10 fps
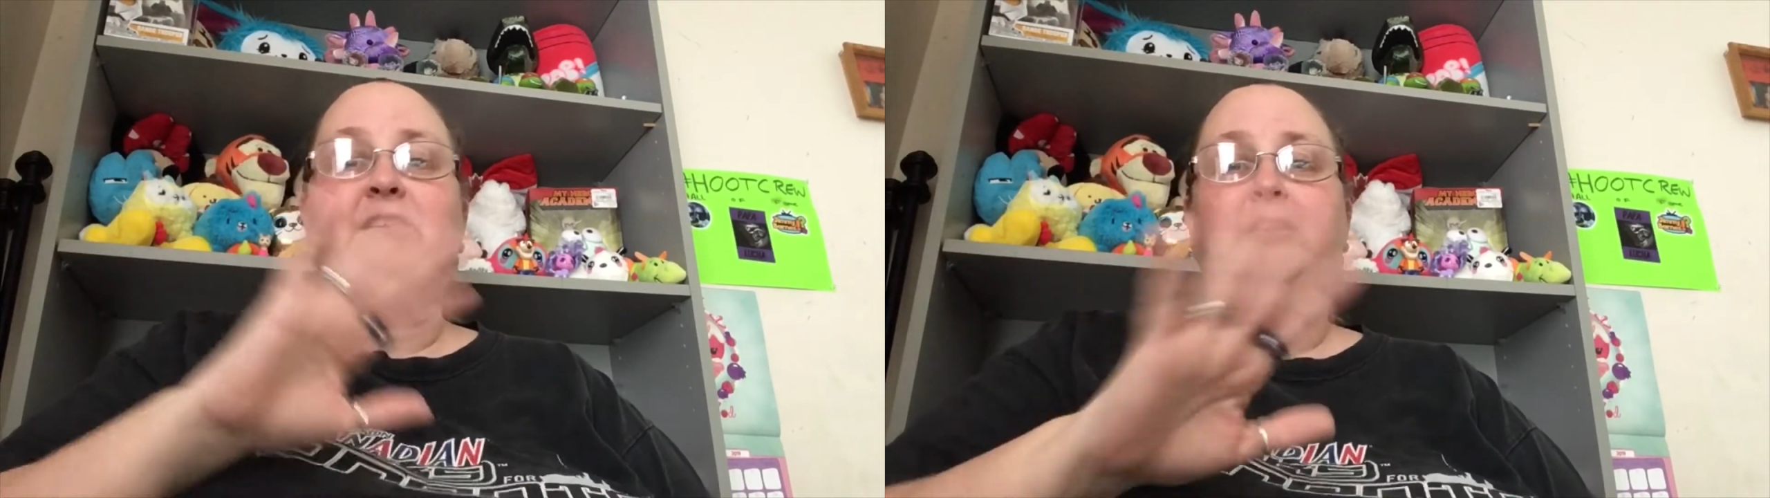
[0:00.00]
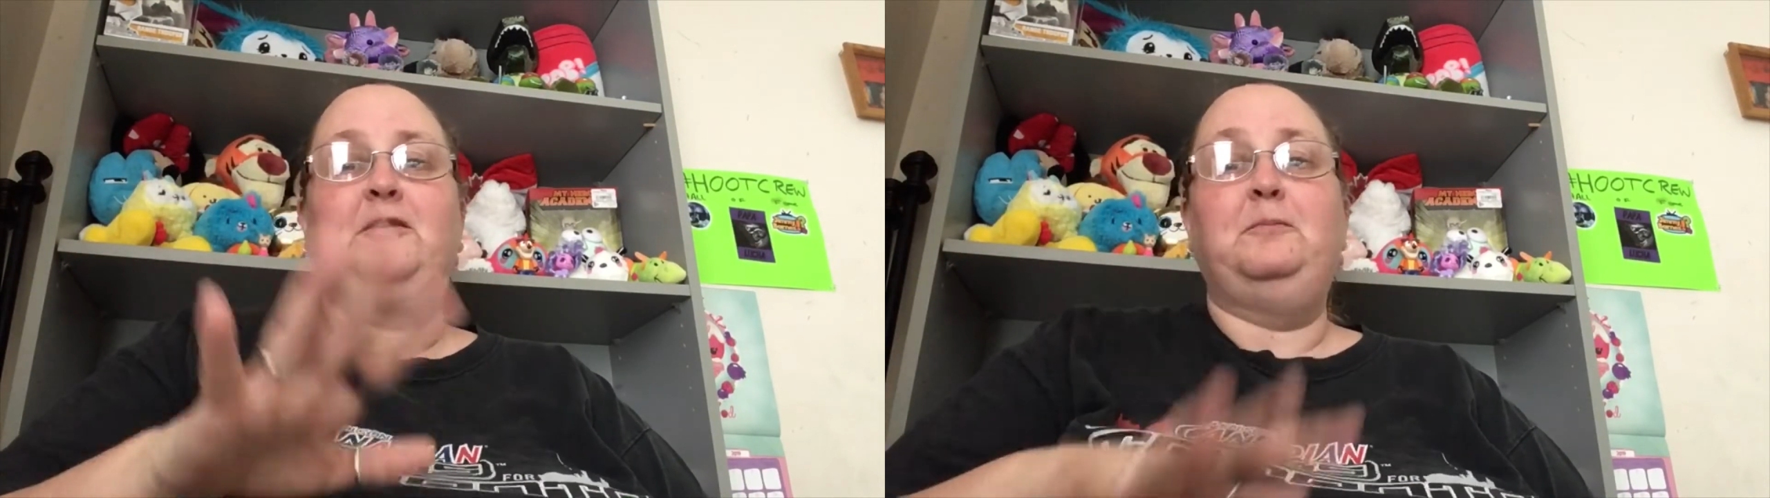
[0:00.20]

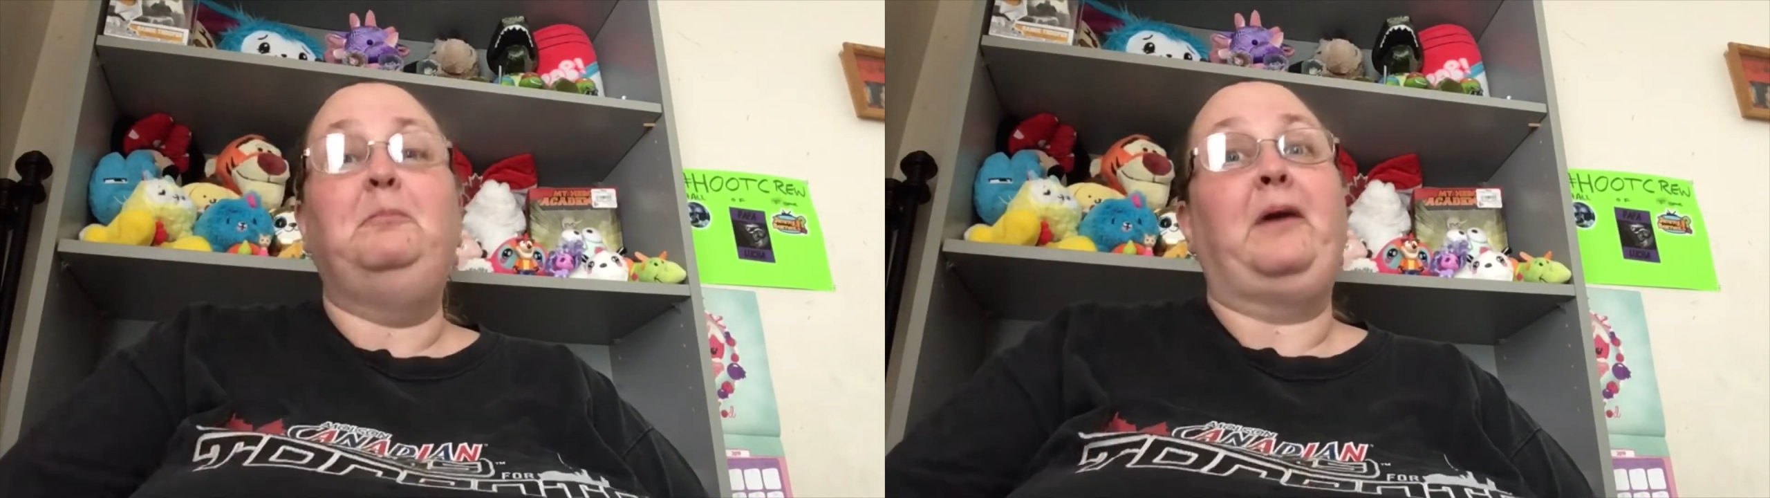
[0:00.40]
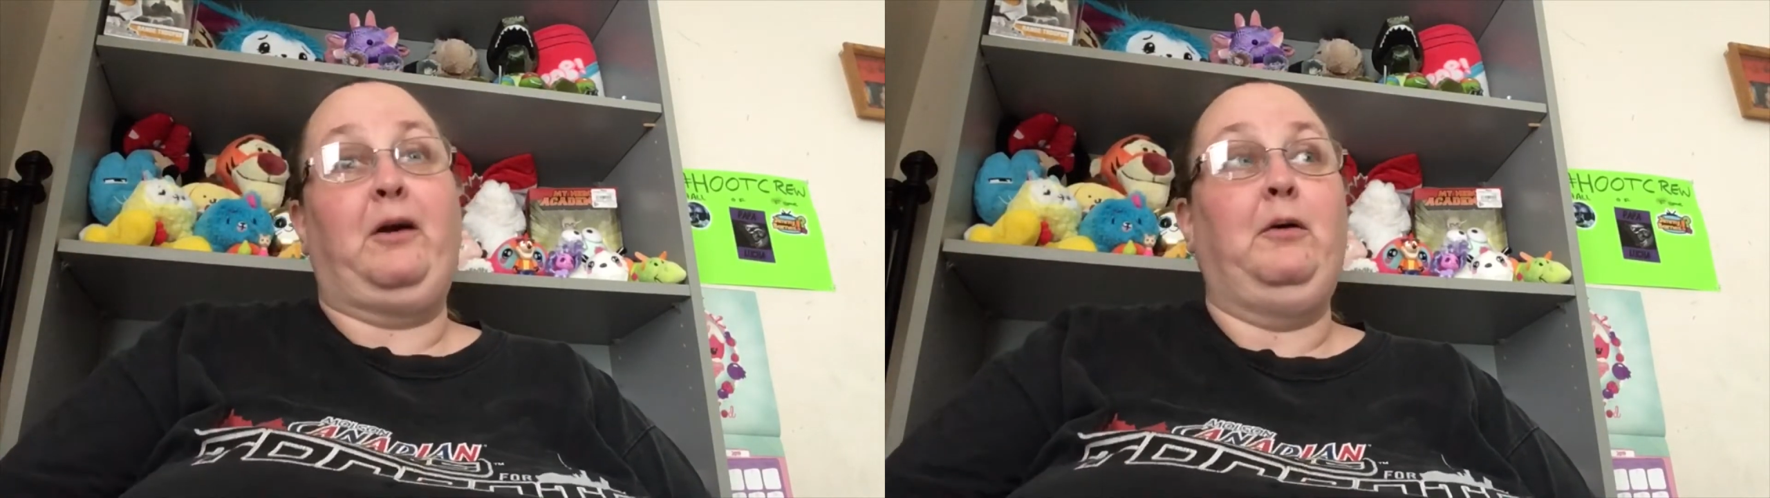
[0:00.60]
you know,
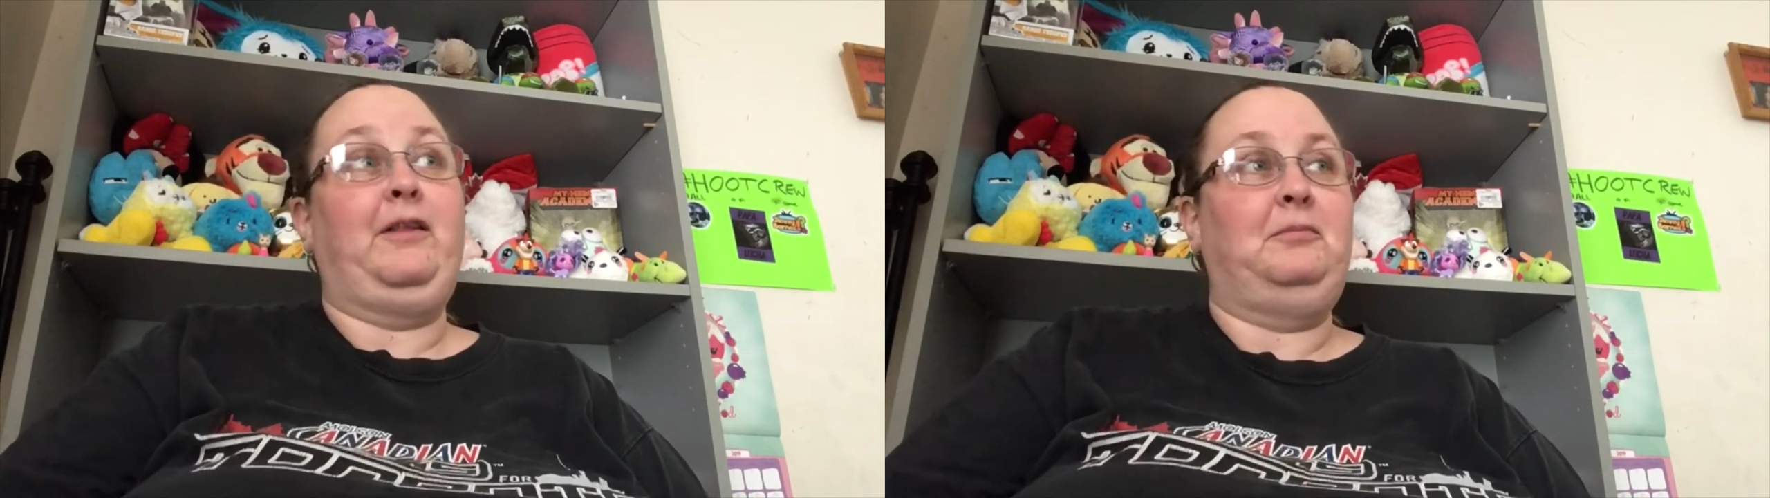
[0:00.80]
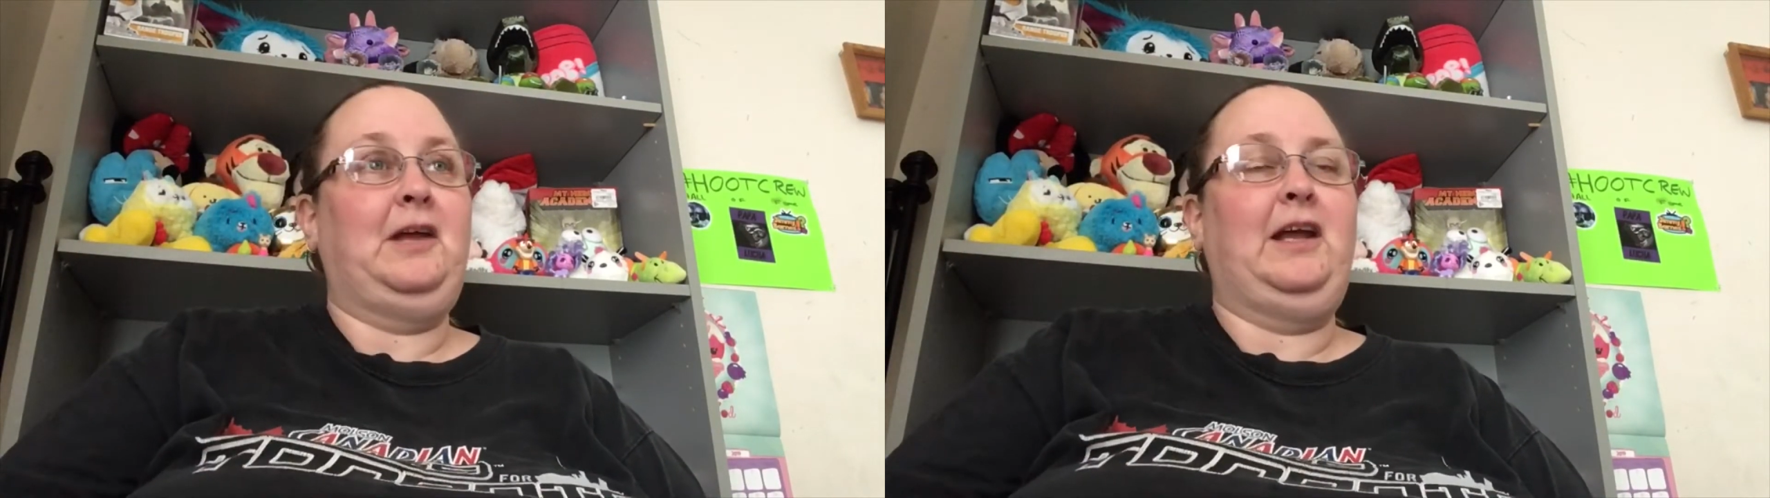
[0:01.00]
bear
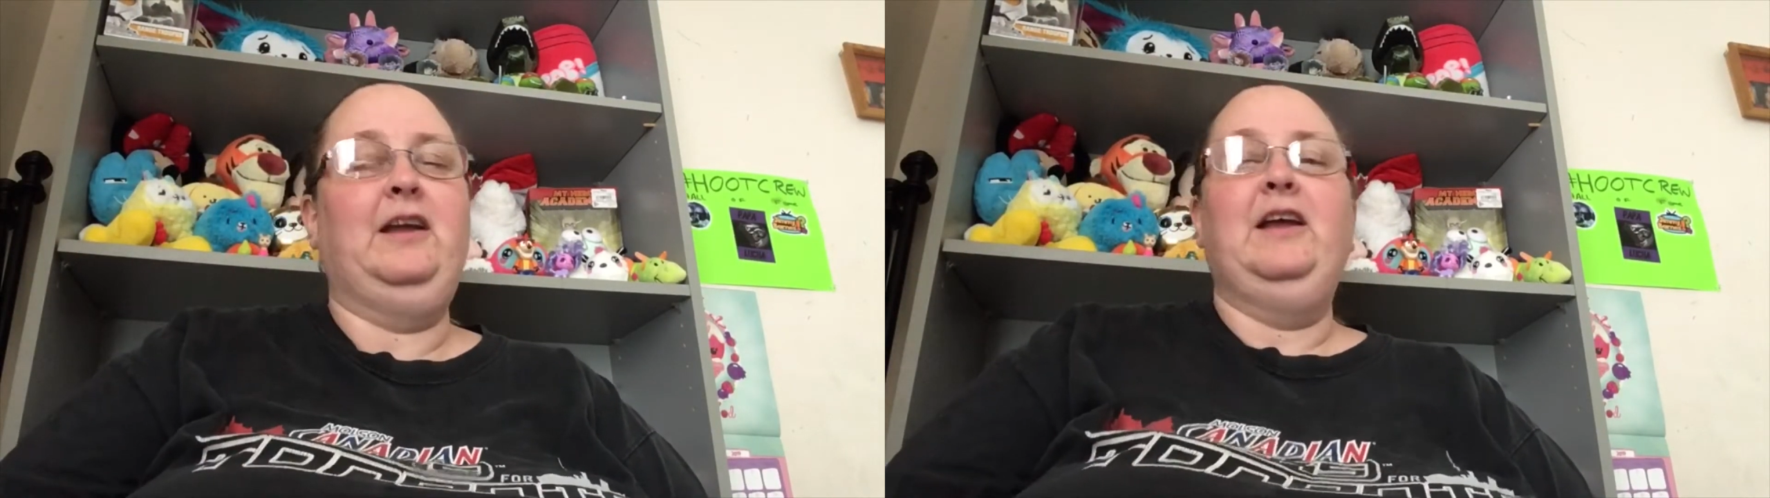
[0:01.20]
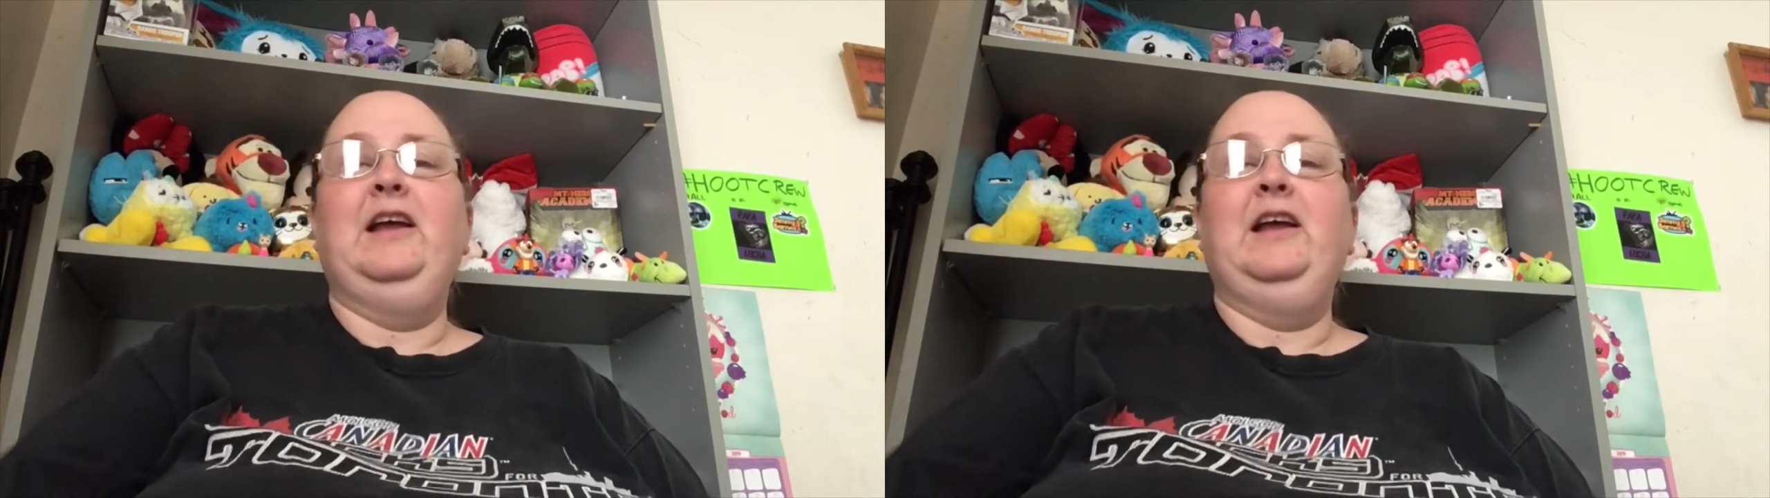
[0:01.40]
with me.